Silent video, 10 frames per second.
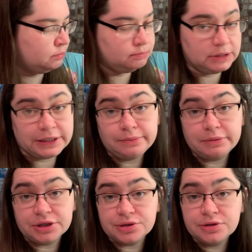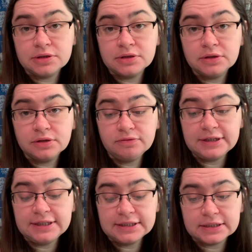I take pictures of
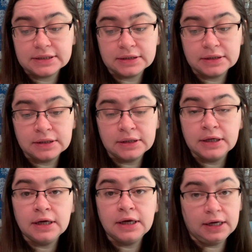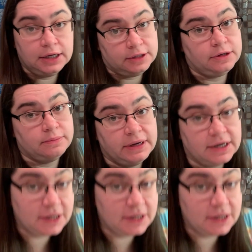these and I'll go back.